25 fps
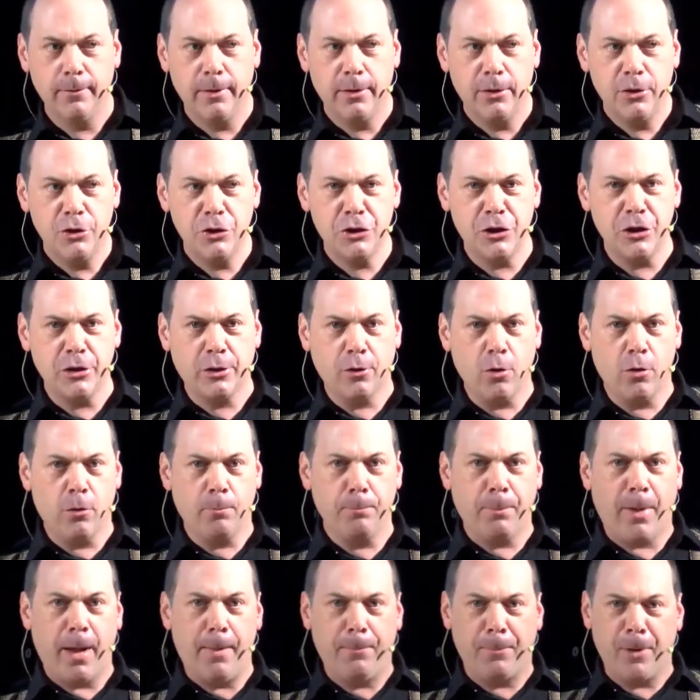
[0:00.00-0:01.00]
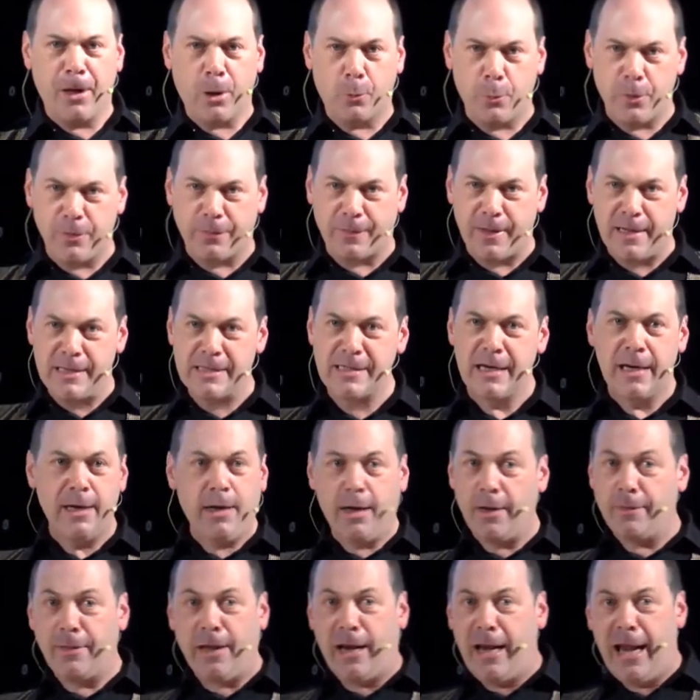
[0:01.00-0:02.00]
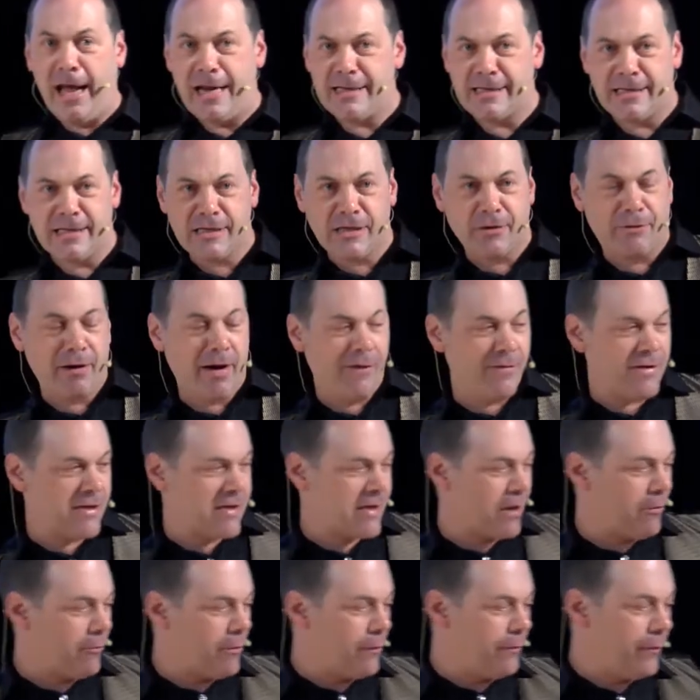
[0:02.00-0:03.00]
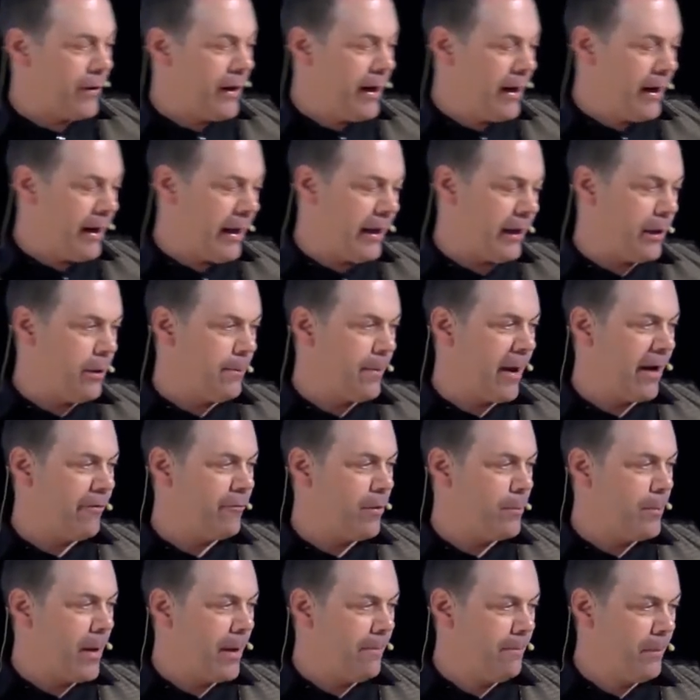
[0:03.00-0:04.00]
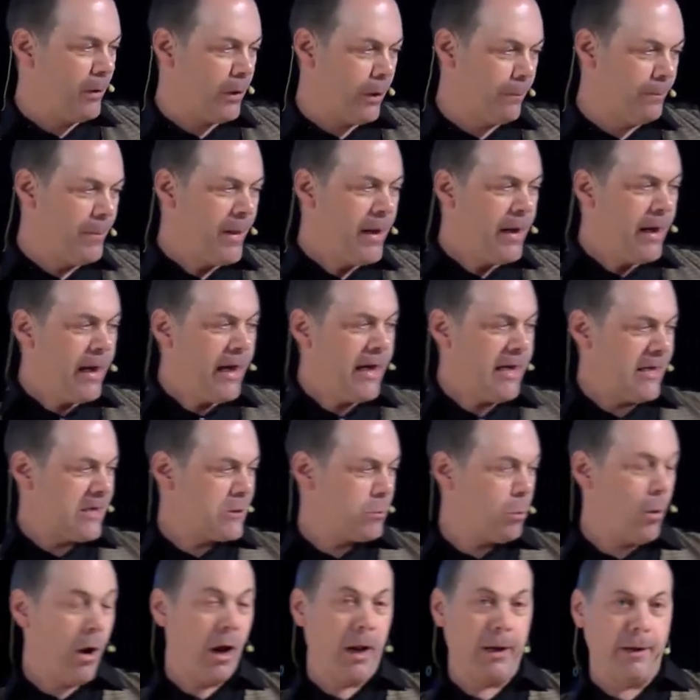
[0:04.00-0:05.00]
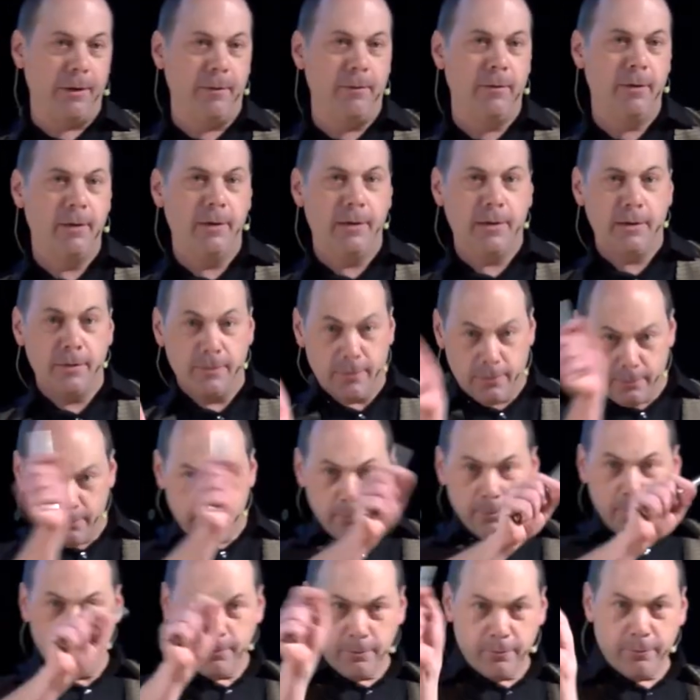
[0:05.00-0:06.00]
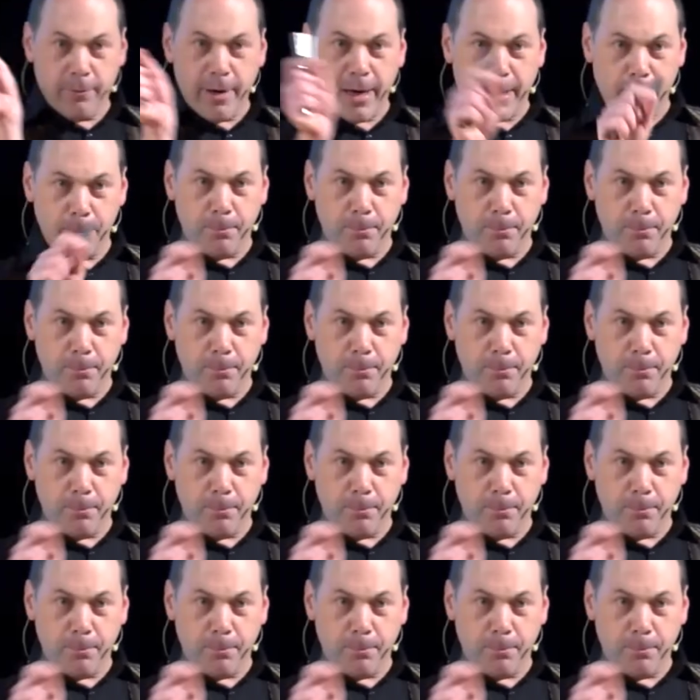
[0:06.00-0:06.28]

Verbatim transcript: She'd gone public with this, and the letters are ever so revealing. You may remember them. Here's one written